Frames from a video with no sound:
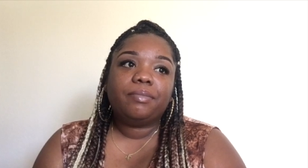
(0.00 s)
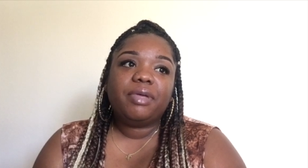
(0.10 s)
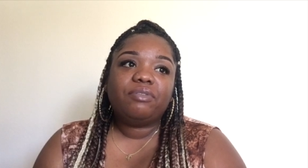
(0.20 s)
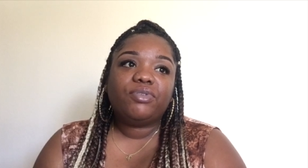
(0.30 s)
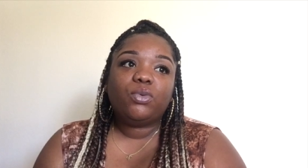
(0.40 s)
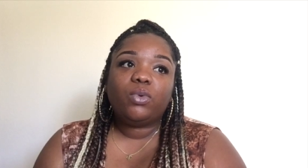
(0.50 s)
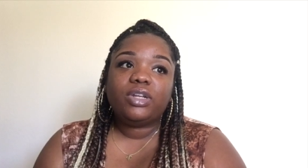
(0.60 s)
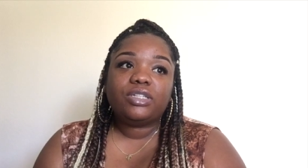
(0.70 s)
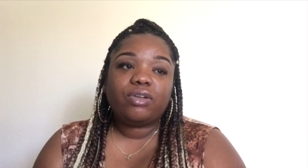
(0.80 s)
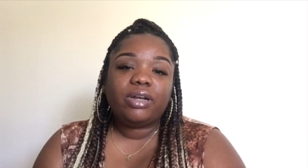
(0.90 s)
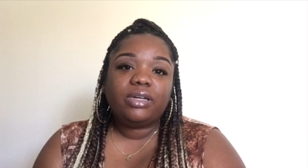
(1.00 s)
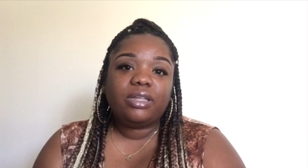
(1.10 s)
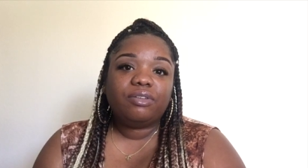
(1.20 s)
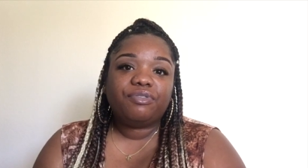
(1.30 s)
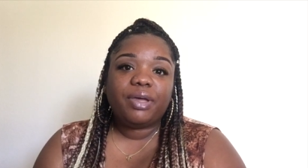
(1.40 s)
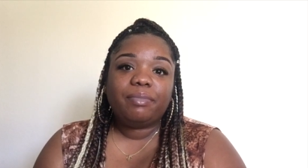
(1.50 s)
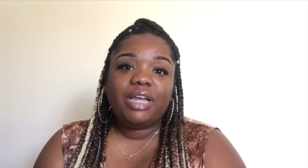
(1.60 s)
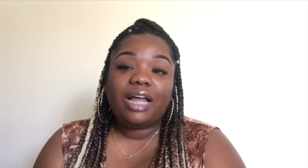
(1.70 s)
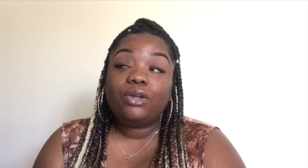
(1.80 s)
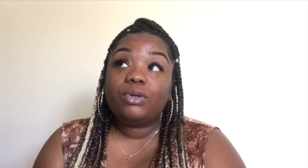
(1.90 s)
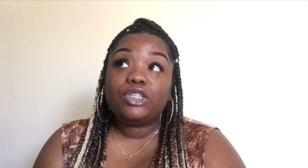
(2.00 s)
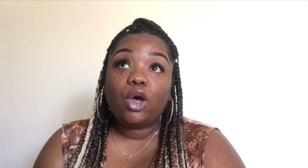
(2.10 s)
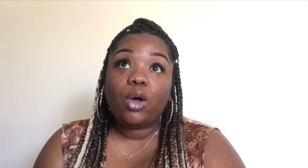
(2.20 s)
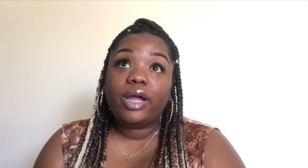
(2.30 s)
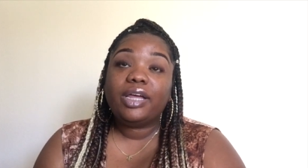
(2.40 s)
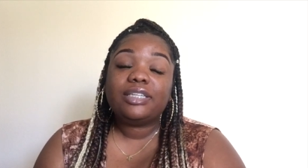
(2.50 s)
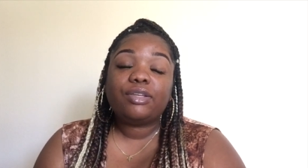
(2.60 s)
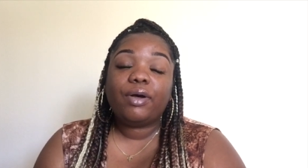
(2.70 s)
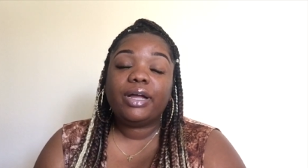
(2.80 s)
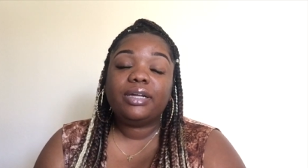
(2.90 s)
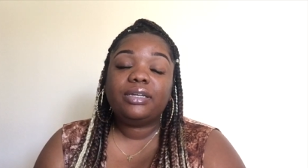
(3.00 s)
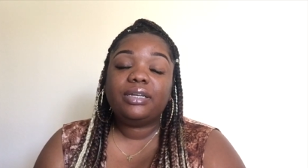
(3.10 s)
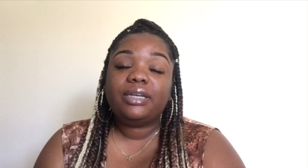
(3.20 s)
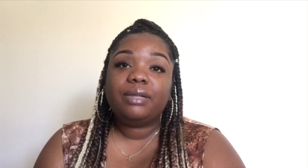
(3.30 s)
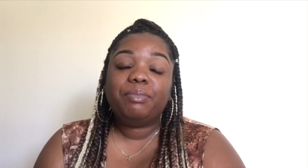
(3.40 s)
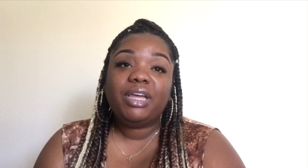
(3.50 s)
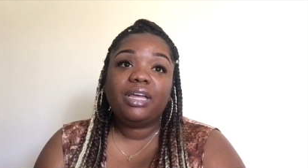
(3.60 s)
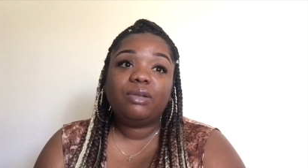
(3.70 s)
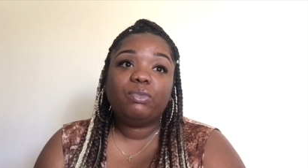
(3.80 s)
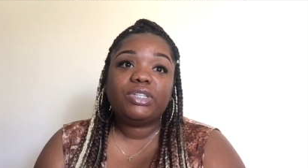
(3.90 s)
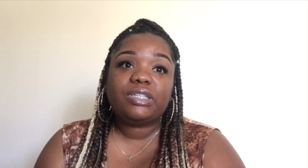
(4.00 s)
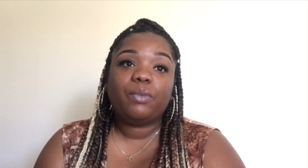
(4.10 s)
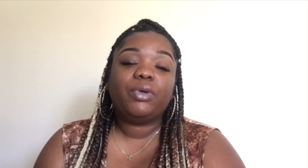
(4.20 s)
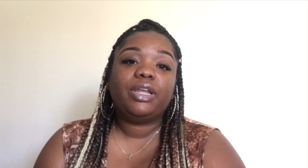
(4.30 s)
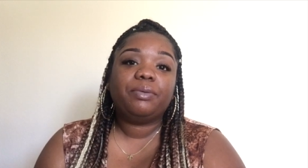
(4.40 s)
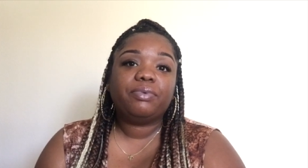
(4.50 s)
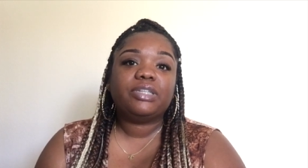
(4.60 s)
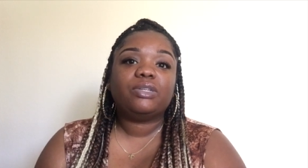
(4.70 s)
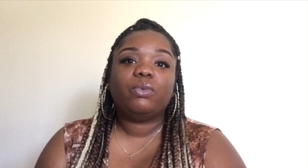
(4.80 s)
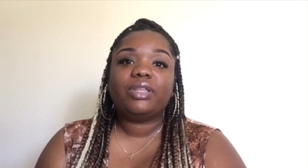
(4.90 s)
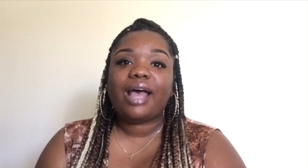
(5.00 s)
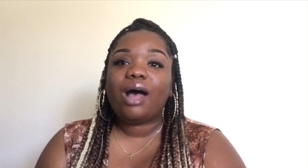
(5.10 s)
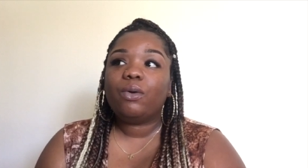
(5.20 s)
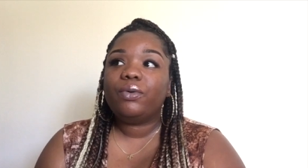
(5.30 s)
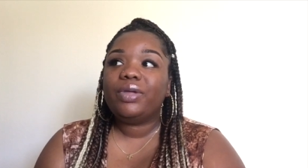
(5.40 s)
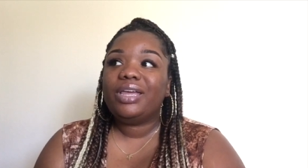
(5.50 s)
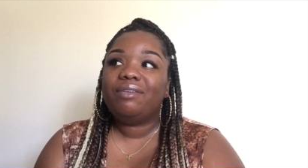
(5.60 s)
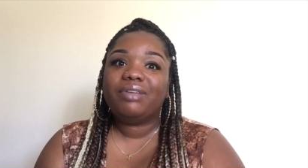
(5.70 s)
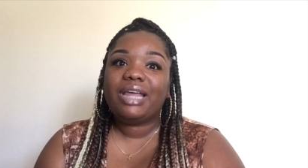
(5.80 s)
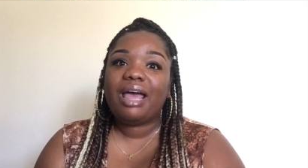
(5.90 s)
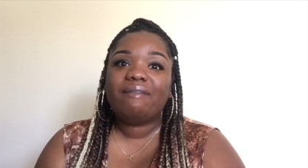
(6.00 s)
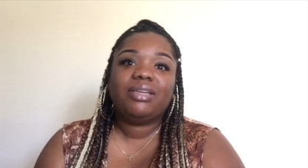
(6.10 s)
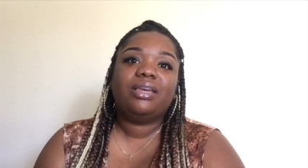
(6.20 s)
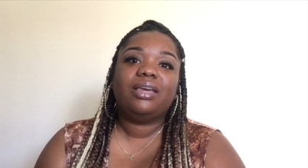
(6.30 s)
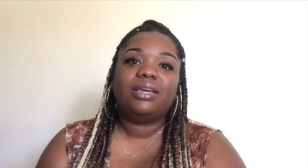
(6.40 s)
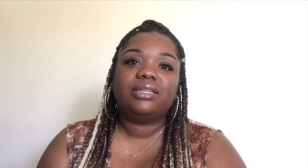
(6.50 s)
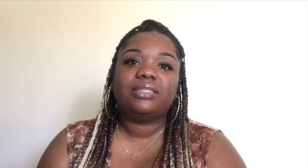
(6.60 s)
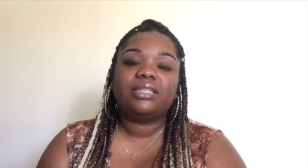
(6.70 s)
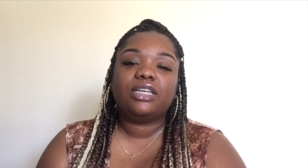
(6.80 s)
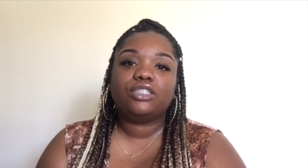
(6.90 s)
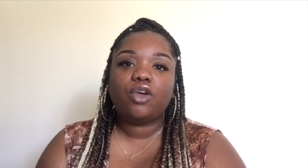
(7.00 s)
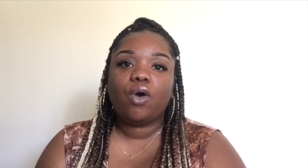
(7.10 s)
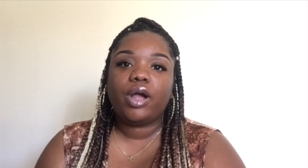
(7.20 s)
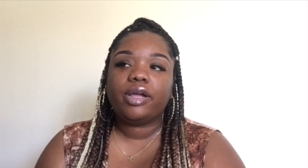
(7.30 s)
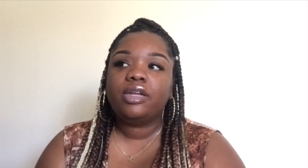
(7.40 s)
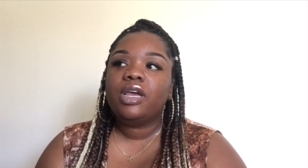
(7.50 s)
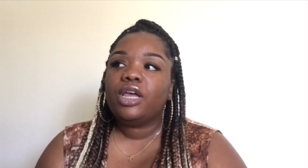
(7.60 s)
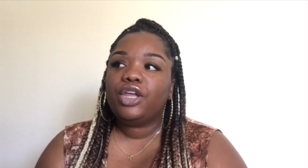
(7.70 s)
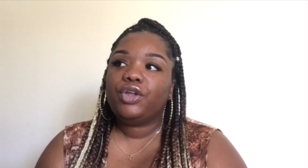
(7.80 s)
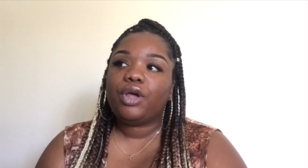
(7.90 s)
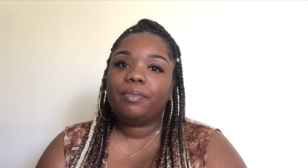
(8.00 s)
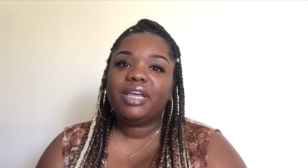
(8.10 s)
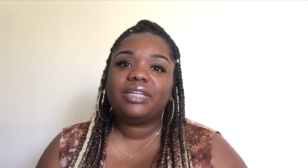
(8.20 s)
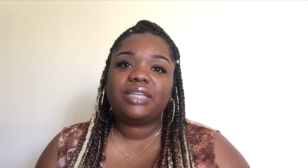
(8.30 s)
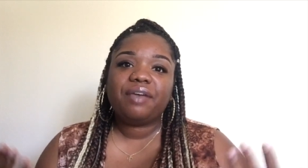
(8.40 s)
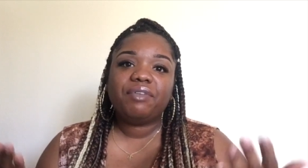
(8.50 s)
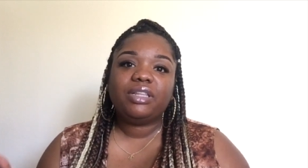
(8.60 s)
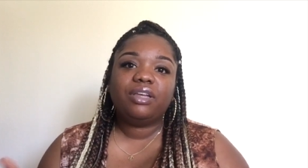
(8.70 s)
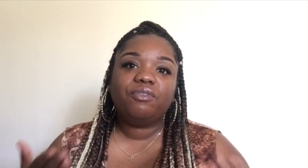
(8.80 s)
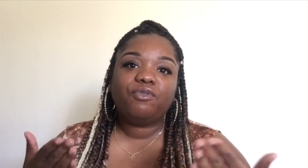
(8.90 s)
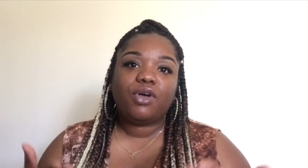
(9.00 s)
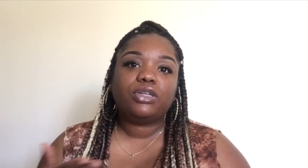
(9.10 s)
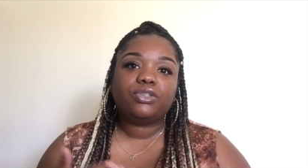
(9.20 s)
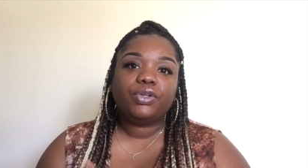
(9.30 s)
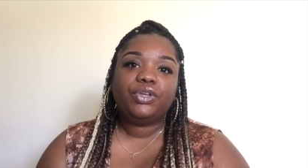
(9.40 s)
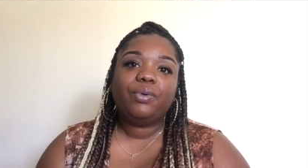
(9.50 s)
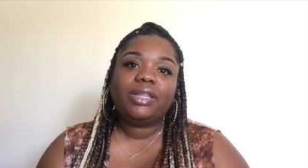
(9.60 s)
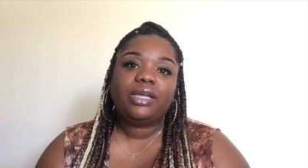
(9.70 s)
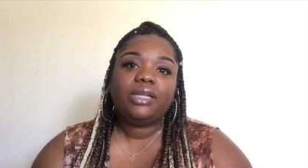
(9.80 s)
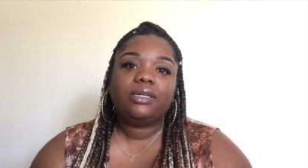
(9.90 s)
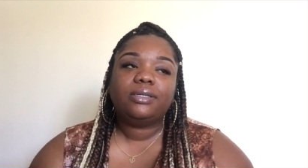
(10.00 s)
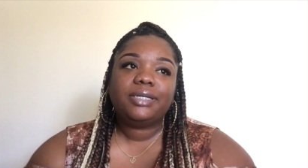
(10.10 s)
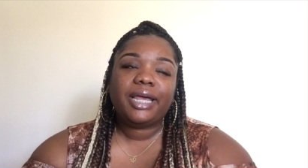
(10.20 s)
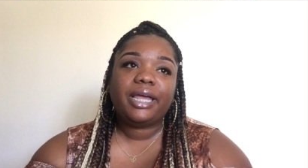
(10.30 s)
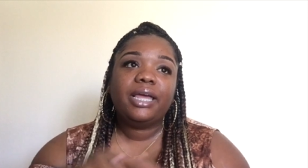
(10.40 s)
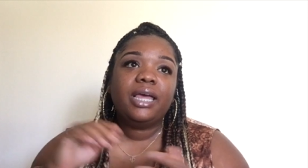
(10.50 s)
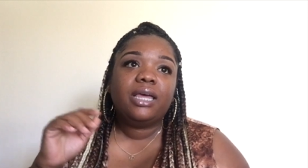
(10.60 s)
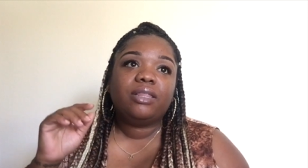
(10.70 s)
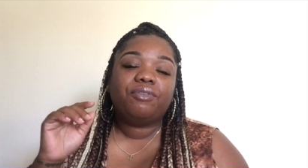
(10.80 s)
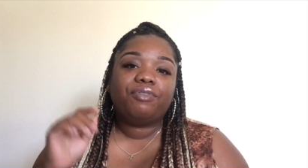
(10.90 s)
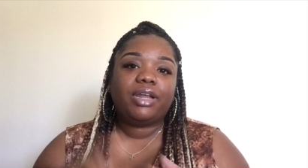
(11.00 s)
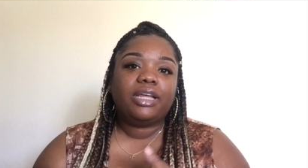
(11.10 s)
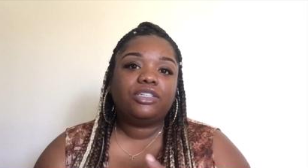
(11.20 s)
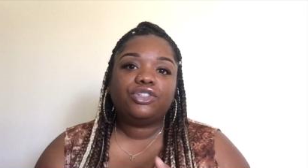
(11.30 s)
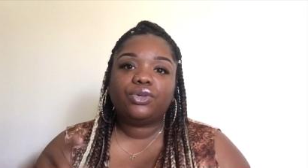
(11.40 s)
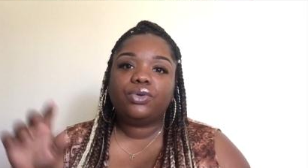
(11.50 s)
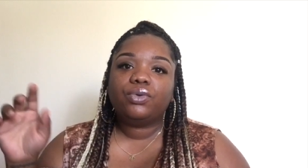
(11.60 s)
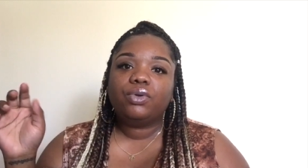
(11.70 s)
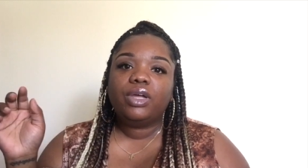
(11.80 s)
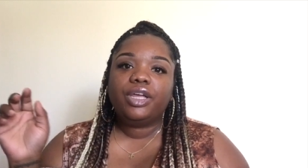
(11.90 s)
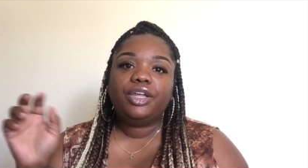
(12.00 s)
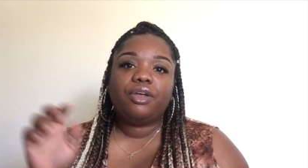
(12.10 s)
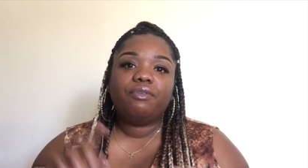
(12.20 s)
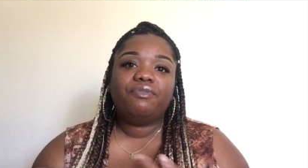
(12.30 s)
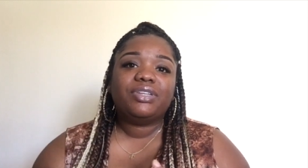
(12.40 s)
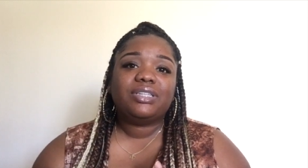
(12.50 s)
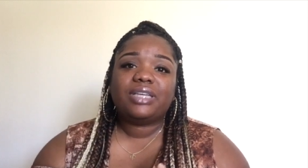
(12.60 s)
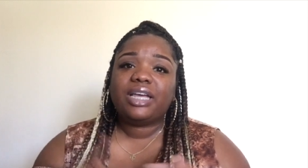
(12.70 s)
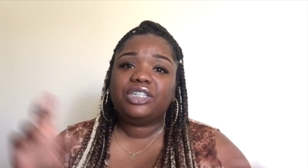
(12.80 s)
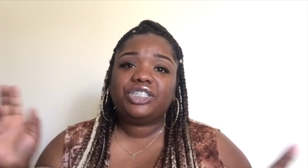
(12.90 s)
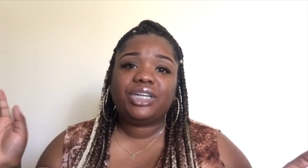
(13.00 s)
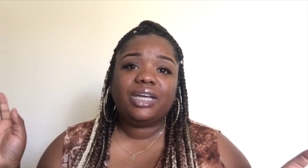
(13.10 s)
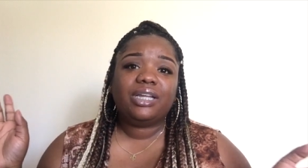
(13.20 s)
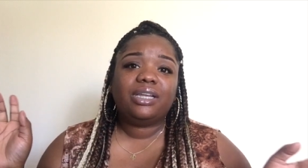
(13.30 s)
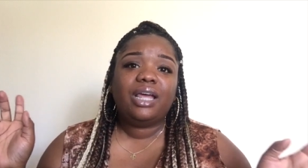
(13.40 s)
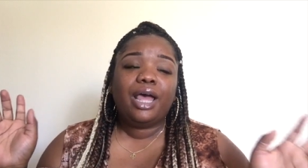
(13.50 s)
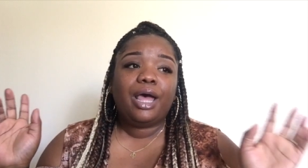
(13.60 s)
If you want to start another family, I know it's hard. It's hard being with someone in prison without even having kids. It's hard, because everything falls on you at the end of the day. The financial, visitation,